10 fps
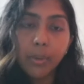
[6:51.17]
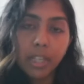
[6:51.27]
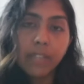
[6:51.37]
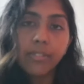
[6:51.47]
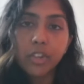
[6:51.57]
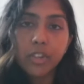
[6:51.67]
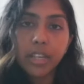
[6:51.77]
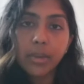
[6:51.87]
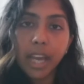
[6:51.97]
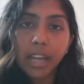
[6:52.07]
oily fish
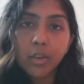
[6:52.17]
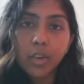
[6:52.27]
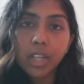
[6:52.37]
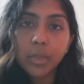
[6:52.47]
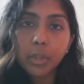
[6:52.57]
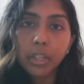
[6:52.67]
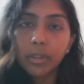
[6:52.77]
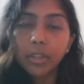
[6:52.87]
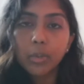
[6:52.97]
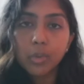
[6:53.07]
that you can try to
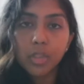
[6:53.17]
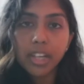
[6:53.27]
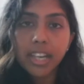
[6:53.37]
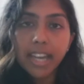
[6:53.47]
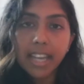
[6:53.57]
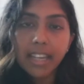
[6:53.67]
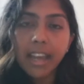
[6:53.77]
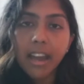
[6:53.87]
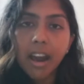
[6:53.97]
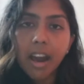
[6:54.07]
include in your diet.
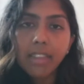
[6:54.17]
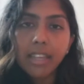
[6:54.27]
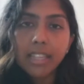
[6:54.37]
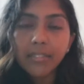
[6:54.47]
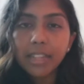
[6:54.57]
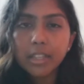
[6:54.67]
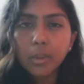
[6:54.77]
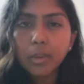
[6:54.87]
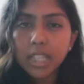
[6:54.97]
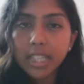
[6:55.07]
And I think definitely the
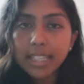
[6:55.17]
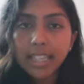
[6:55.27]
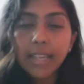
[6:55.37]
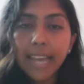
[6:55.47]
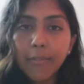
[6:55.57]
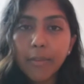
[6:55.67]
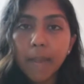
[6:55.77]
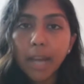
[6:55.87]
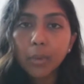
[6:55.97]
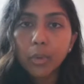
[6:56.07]
saltiness that you get from
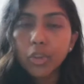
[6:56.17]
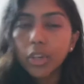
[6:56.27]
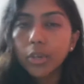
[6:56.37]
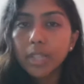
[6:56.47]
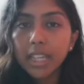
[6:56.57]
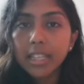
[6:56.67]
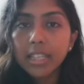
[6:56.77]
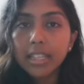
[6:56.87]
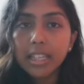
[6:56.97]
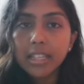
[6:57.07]
mackerel, you don't
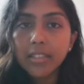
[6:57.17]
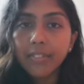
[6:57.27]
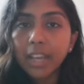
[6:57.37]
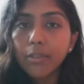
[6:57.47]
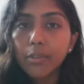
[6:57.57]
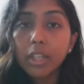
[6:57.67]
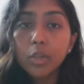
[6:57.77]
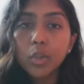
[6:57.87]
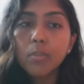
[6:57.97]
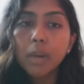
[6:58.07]
tend to need to flavour
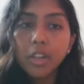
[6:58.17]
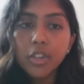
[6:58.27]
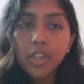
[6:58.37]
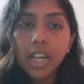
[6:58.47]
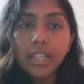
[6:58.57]
it too much.